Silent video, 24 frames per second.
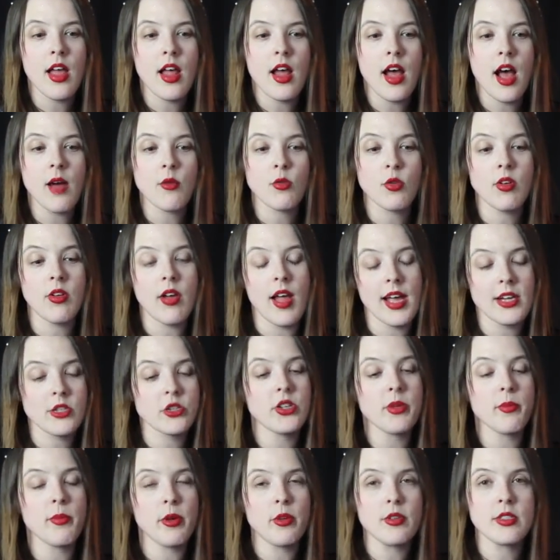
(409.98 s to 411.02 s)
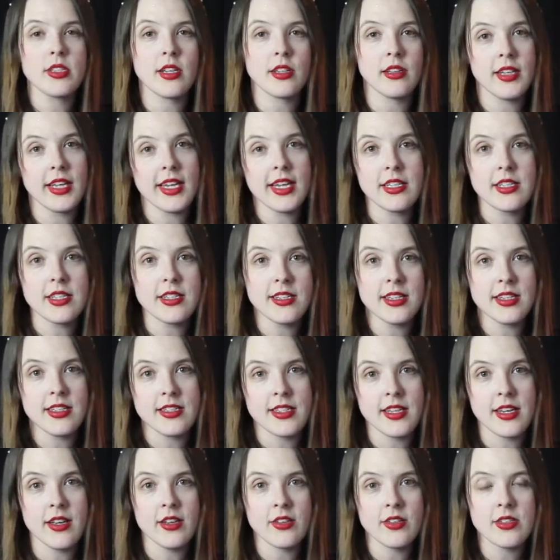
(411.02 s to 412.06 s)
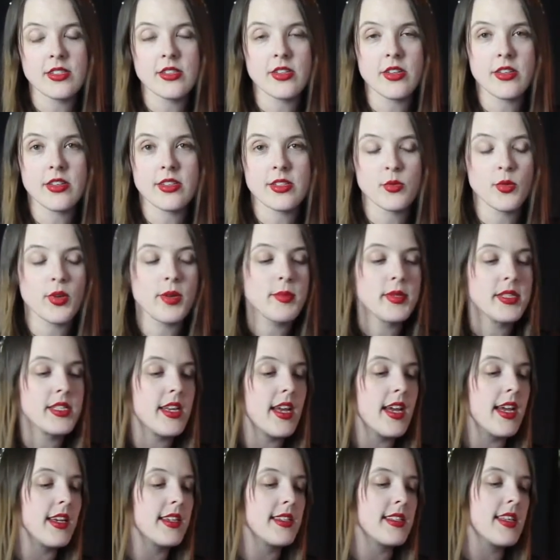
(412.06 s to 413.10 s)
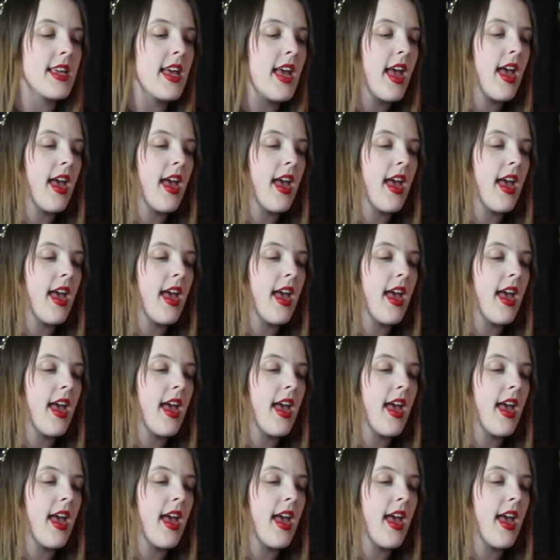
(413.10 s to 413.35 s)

I will actually post a link to details to the sweepstakes